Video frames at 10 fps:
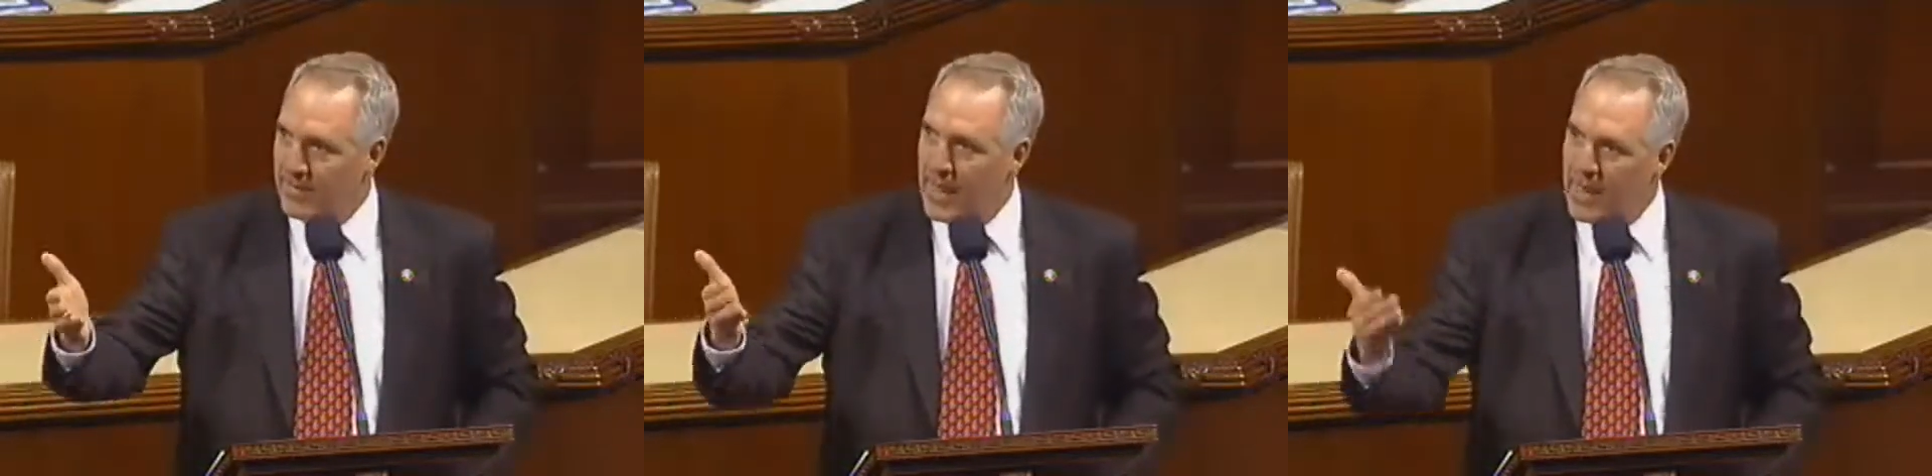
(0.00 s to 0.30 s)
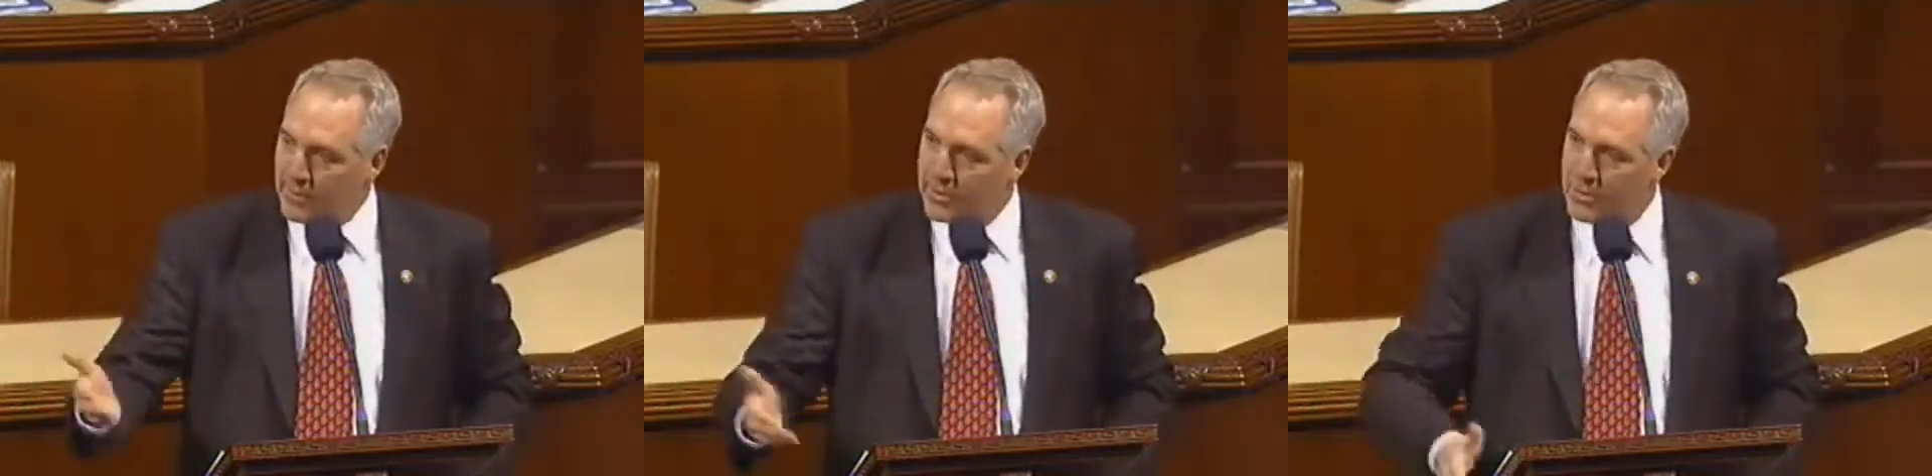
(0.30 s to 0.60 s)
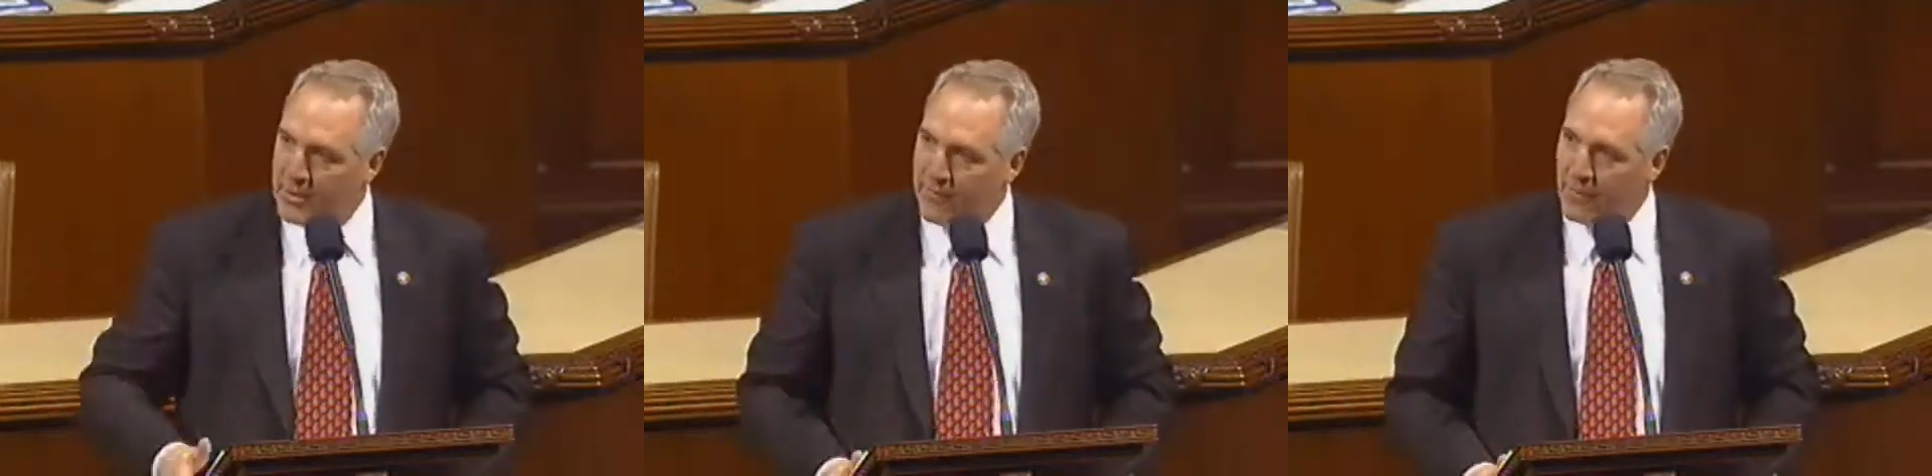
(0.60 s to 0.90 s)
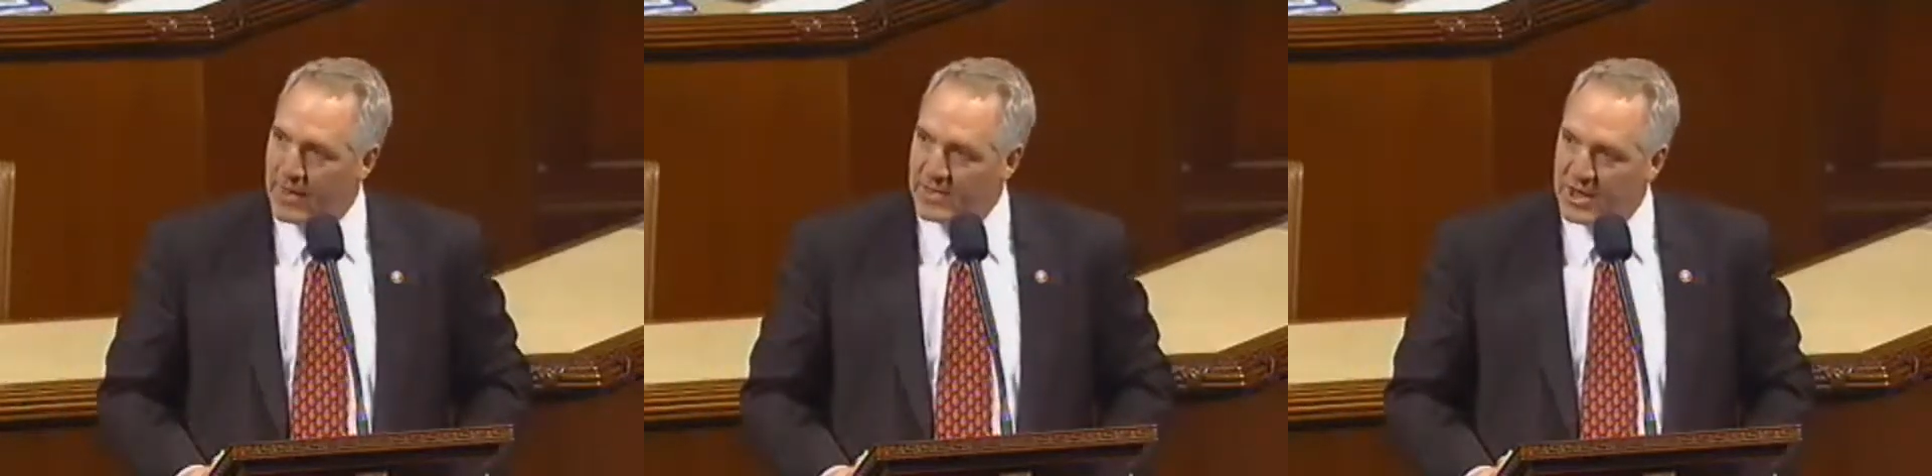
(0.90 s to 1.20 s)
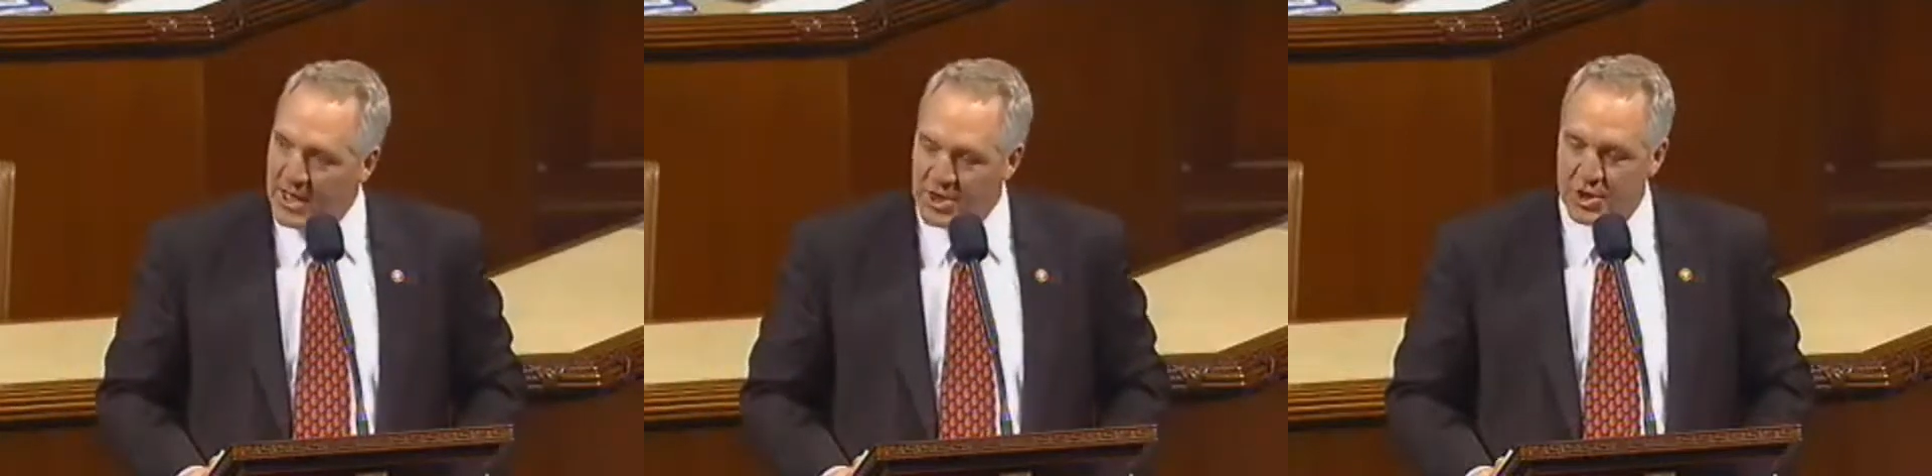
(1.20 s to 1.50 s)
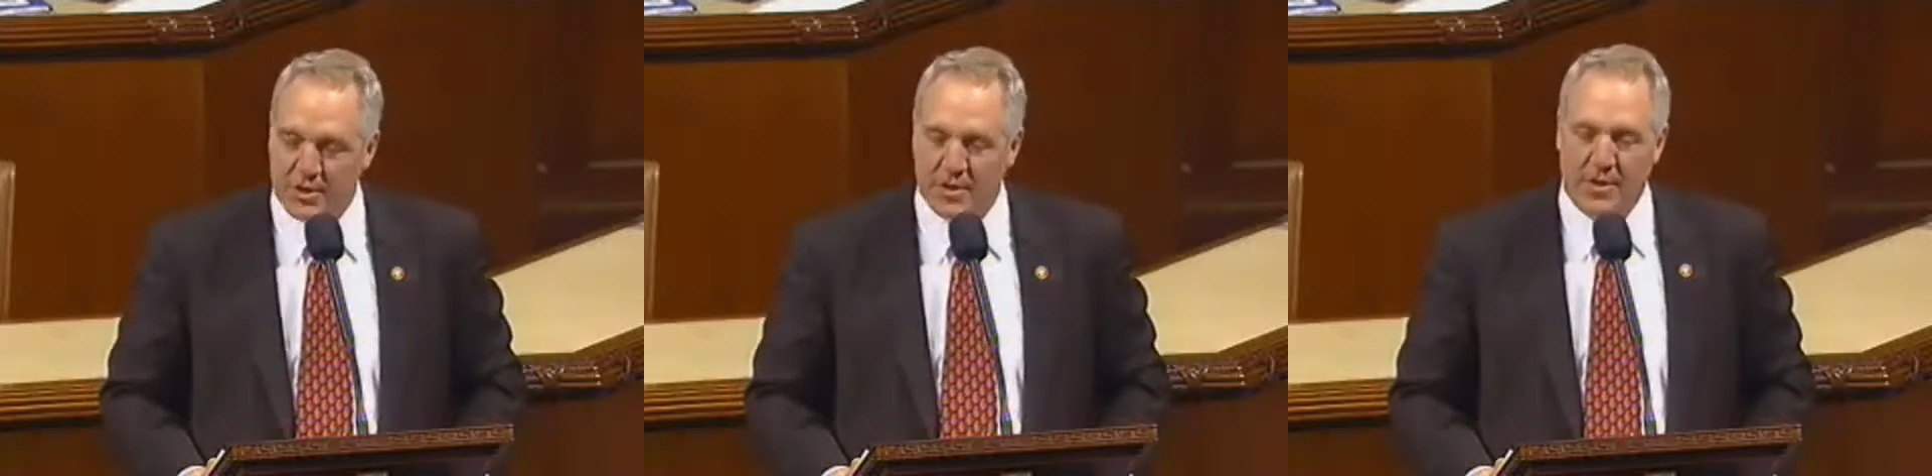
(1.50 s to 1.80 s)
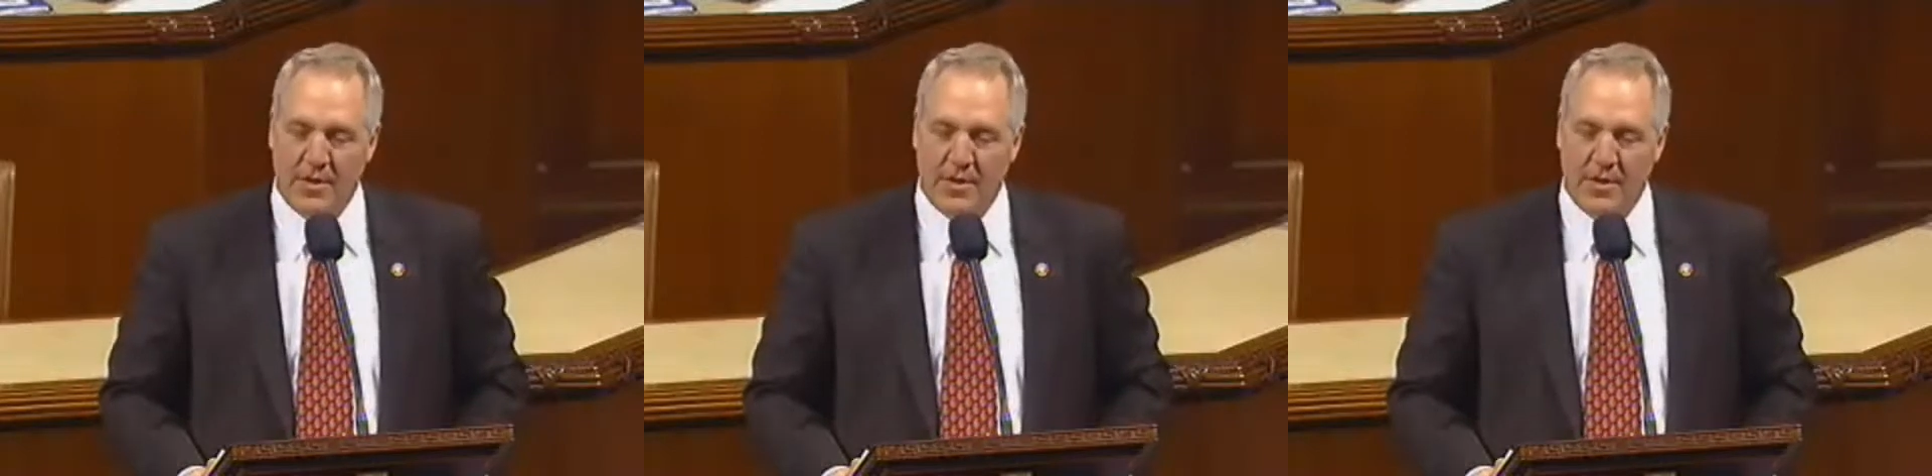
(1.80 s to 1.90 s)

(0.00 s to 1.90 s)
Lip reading: opportunity for an education,